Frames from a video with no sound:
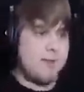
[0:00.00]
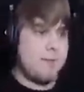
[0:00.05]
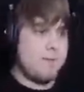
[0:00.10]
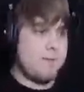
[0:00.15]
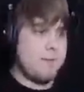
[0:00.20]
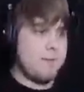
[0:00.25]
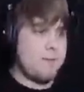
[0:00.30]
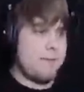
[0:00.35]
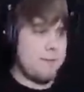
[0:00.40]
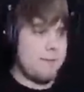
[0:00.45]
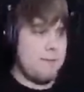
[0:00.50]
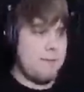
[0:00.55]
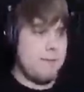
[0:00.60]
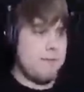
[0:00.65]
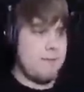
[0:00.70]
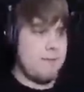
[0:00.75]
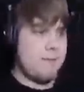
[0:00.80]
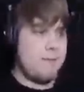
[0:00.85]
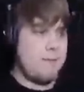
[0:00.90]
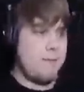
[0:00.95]

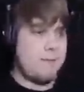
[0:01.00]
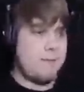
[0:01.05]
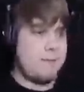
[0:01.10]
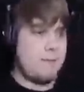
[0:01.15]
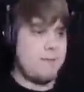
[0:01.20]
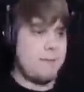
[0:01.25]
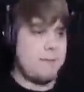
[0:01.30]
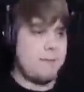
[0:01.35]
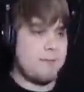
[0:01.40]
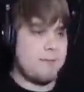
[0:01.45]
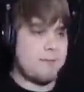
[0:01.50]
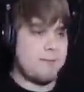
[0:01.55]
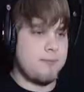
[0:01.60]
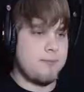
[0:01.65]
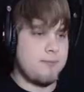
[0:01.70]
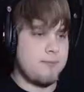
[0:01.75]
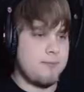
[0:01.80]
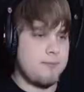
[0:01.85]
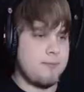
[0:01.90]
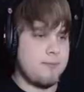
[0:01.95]

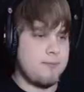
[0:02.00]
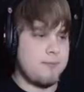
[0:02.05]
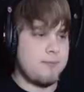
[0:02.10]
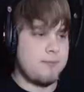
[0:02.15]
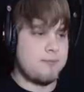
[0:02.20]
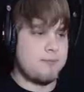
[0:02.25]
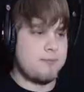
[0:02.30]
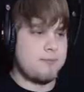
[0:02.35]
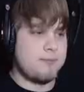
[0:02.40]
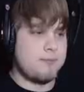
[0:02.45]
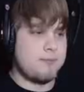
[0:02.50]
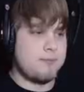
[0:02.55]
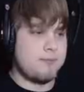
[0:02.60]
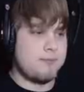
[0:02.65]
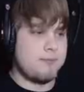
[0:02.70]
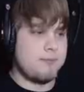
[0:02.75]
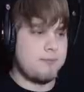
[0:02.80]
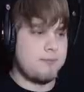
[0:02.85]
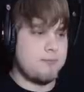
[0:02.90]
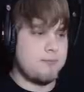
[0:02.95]

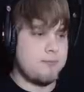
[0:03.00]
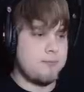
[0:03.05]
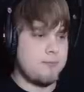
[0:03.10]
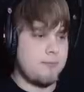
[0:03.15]
(no one is talking)